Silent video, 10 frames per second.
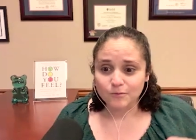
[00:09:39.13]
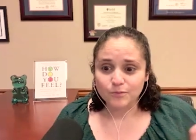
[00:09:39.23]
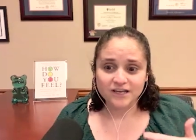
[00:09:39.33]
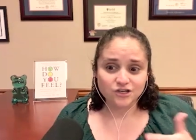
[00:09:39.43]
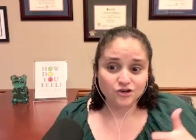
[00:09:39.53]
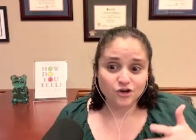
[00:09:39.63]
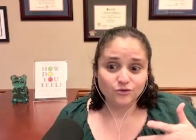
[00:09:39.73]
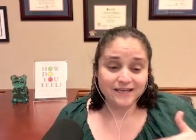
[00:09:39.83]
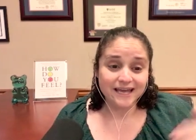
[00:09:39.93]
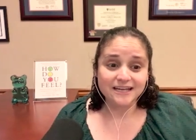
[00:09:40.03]
But,
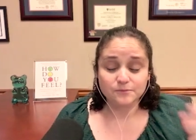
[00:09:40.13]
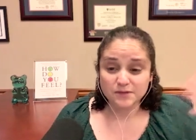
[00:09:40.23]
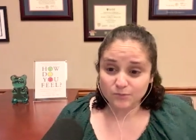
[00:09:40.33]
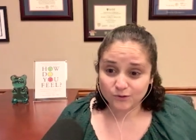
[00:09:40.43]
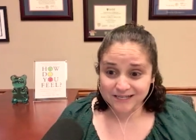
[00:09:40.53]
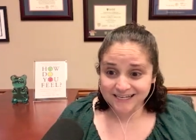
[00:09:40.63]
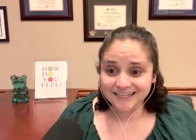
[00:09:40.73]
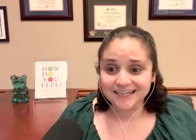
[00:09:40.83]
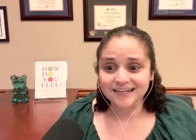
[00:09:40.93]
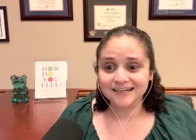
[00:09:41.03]
getting people
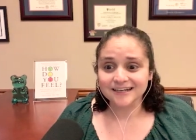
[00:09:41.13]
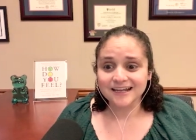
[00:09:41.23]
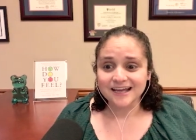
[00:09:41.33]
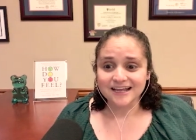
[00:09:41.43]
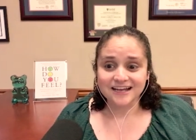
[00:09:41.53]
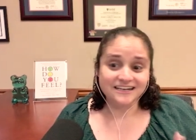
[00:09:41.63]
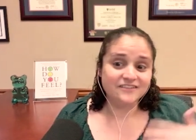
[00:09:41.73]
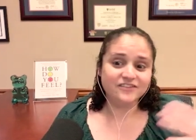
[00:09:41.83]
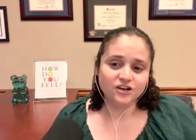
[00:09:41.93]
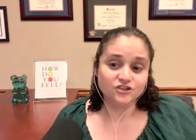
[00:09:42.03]
in and
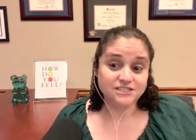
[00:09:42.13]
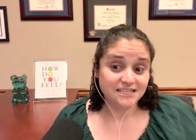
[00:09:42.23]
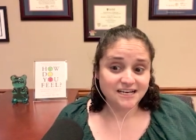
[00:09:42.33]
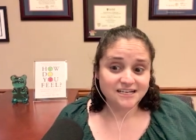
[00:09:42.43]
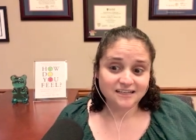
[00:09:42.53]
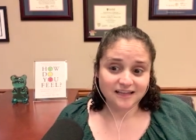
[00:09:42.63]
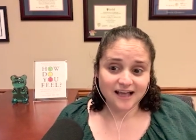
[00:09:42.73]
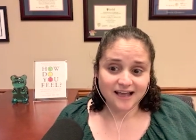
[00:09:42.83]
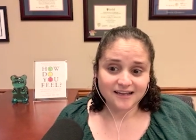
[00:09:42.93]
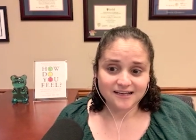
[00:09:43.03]
even understanding
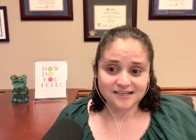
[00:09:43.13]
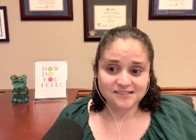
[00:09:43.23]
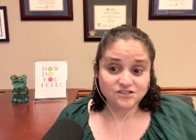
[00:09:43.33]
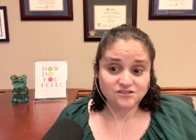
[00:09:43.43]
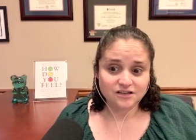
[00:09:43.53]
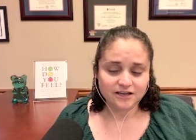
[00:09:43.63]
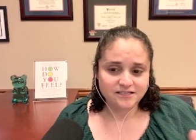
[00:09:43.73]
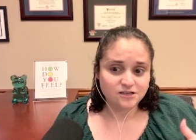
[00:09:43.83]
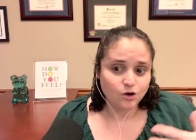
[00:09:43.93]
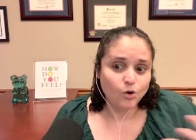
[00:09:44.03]
that
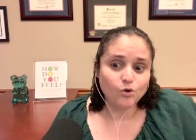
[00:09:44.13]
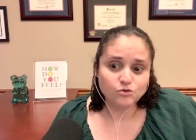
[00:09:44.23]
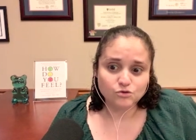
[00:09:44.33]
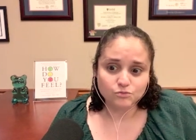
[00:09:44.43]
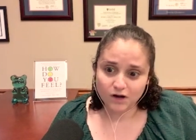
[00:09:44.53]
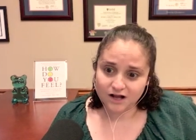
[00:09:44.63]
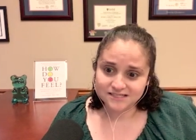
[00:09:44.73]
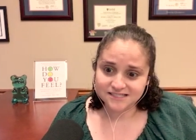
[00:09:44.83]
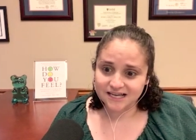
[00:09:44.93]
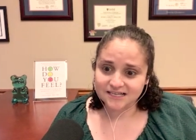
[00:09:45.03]
is a whole
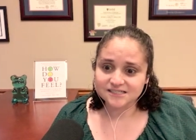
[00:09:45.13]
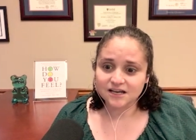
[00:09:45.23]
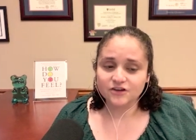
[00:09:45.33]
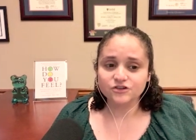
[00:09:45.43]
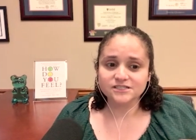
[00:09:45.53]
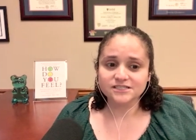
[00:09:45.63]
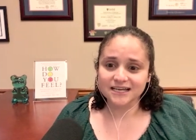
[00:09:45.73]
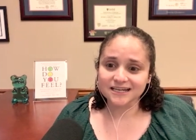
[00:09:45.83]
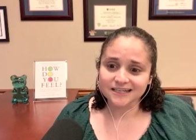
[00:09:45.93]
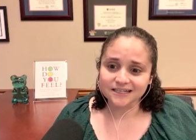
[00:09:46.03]
process.
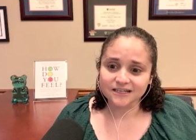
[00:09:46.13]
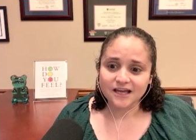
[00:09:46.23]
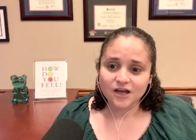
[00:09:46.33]
Understanding,